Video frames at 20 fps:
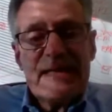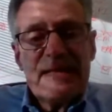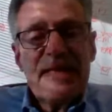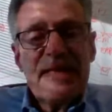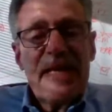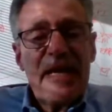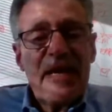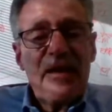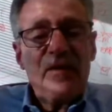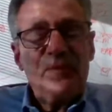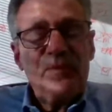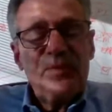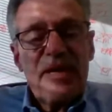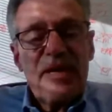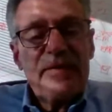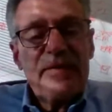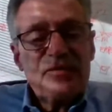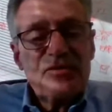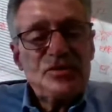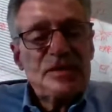now,
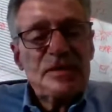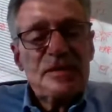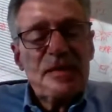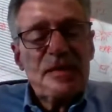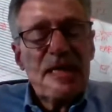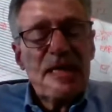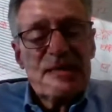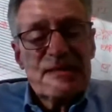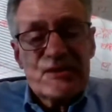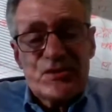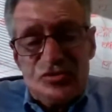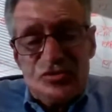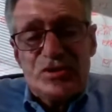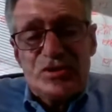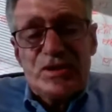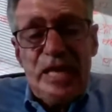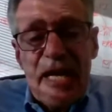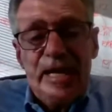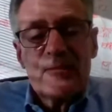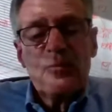Privacy Lock does
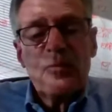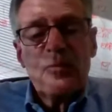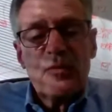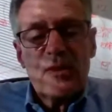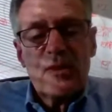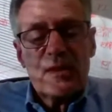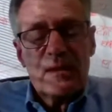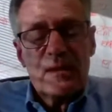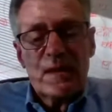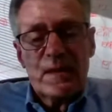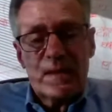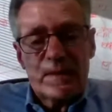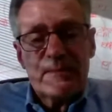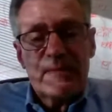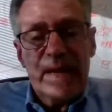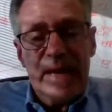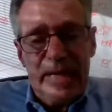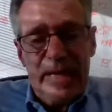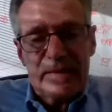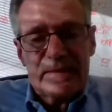not work on a
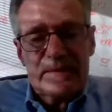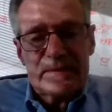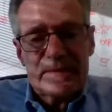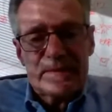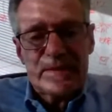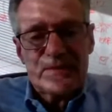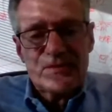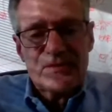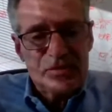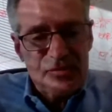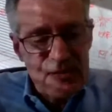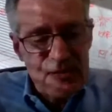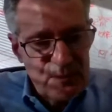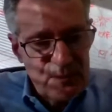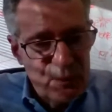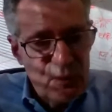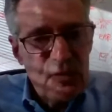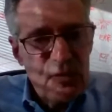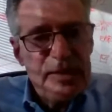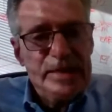Mac. That's a good
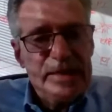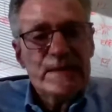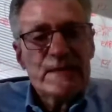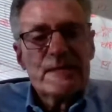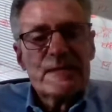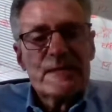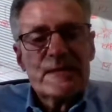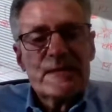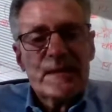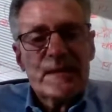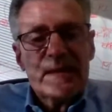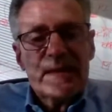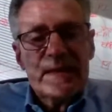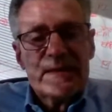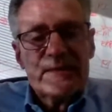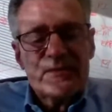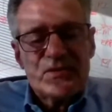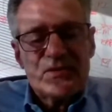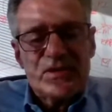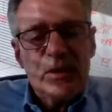point. It
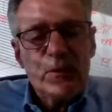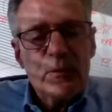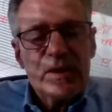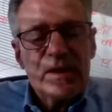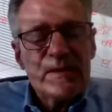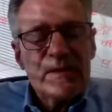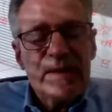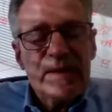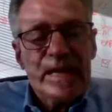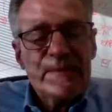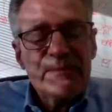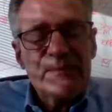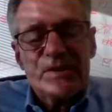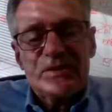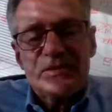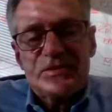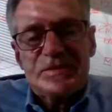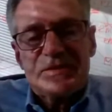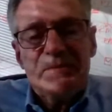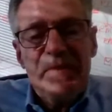does not work on a Mac
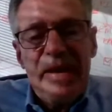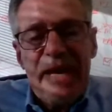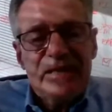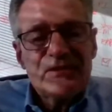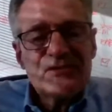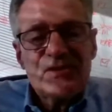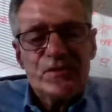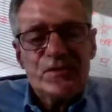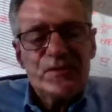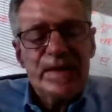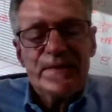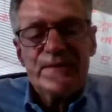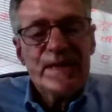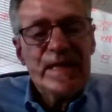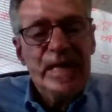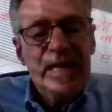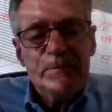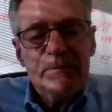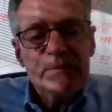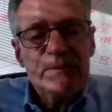because the Macs don't have the
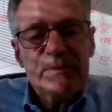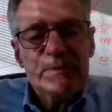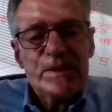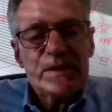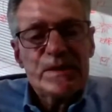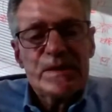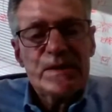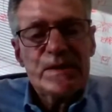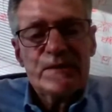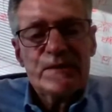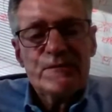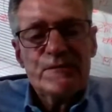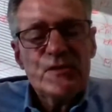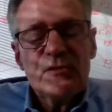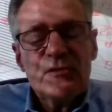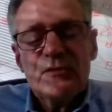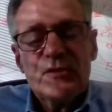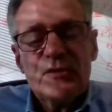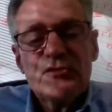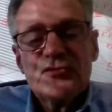capability of you
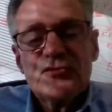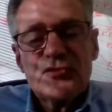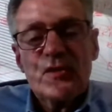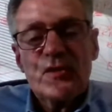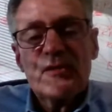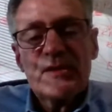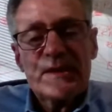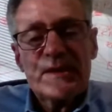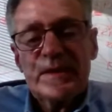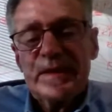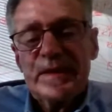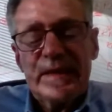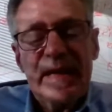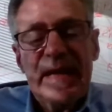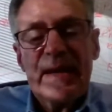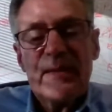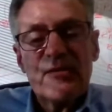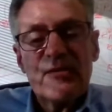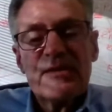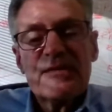controlling the
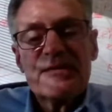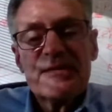camera.